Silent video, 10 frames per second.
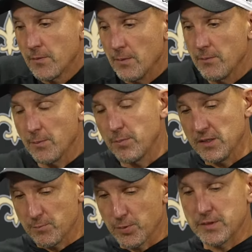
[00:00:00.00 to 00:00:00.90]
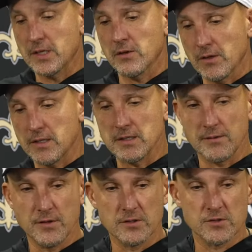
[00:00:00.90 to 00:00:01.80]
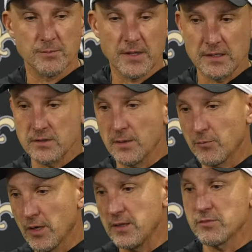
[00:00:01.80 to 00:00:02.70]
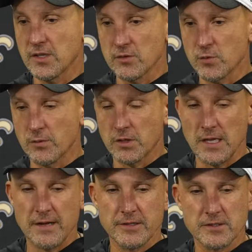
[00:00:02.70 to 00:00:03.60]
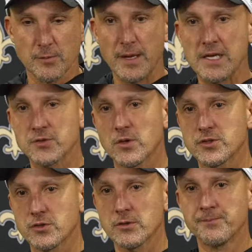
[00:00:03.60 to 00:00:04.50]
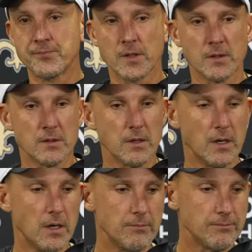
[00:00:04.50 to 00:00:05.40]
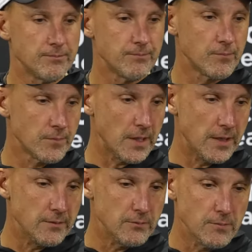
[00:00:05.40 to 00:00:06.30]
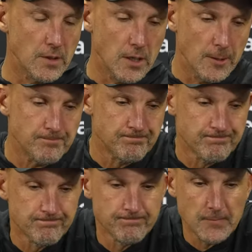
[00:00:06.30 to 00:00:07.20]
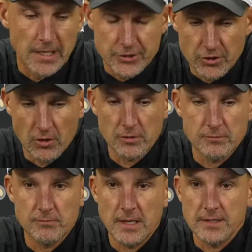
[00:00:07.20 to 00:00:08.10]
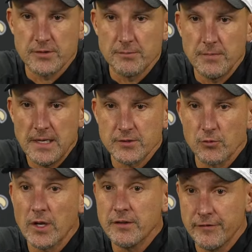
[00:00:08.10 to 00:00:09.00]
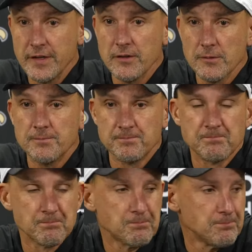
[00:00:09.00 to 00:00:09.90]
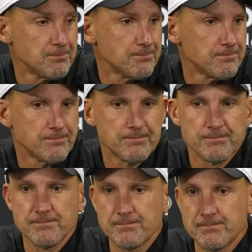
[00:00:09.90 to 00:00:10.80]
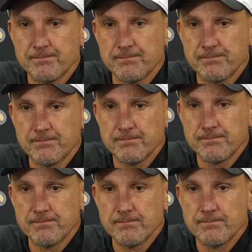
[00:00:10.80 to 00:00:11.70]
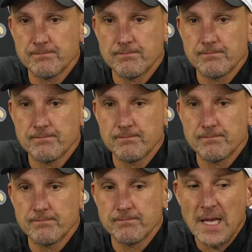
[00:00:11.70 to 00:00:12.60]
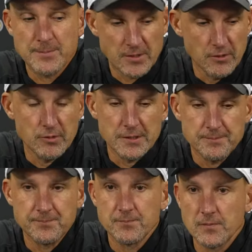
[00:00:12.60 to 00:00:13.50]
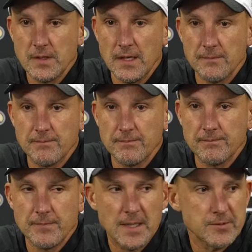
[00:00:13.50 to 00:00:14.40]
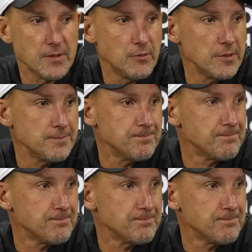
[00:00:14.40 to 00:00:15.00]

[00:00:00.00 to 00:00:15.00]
in particular, I think they've done some things to upgrade themselves with Clowney as a pass rusher uh, and uh, A'Shawn as a as a run defender. Will that be a good test then for your your offensive line? Absolutely, yeah, absolutely.